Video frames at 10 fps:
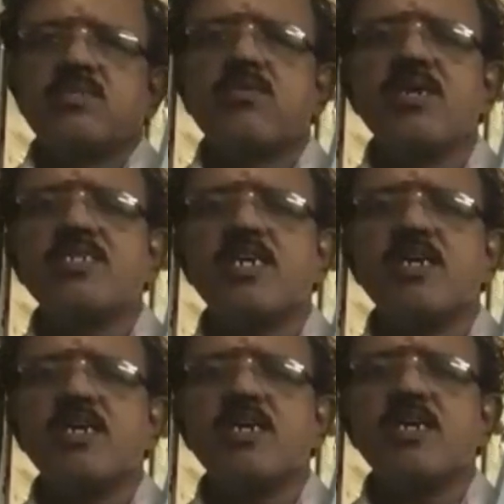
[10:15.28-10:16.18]

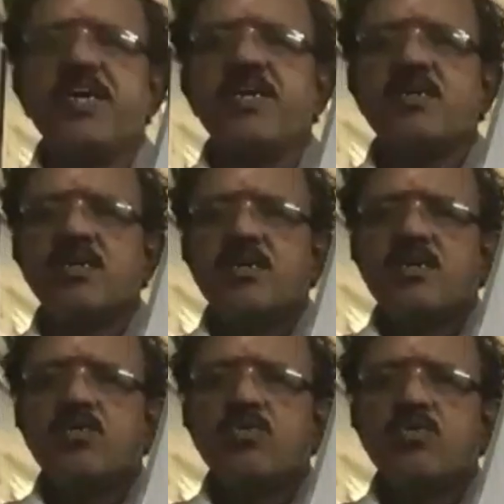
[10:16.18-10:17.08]
Collision between
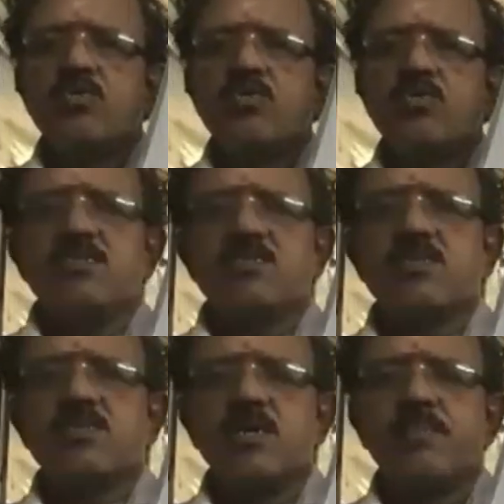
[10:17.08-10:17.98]
two
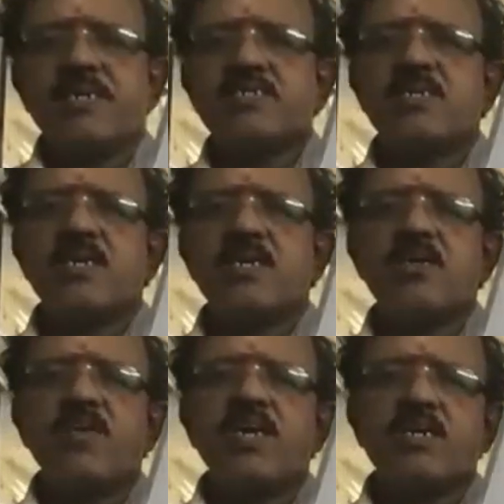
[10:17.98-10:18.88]
vehicles, person and
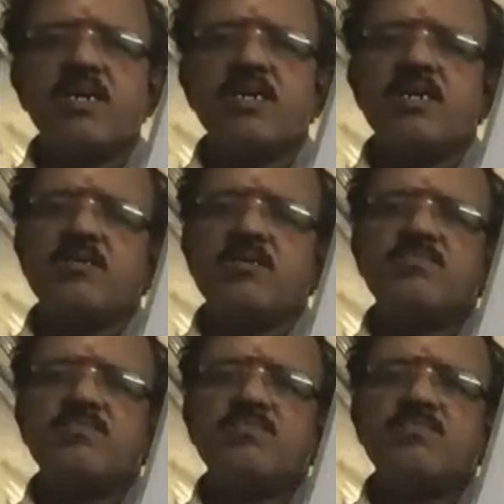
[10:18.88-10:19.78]
a vehicle.
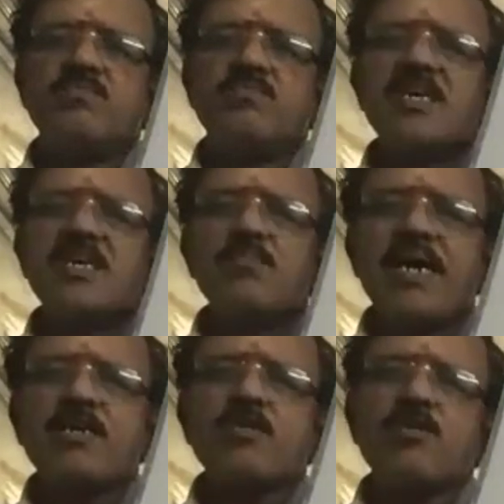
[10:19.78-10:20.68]
This is all
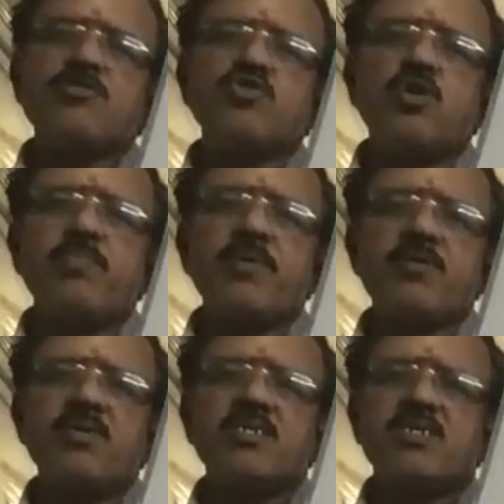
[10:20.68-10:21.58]
macroscopic
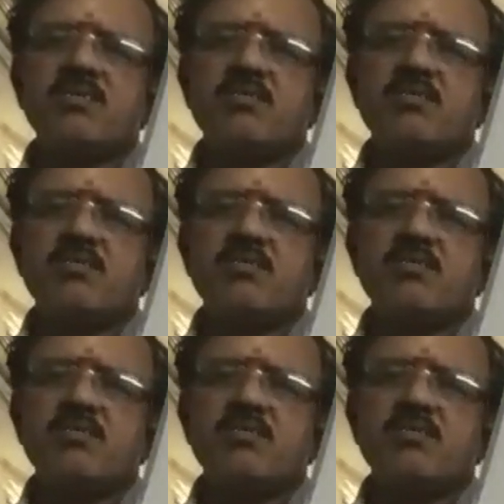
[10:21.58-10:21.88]
collision.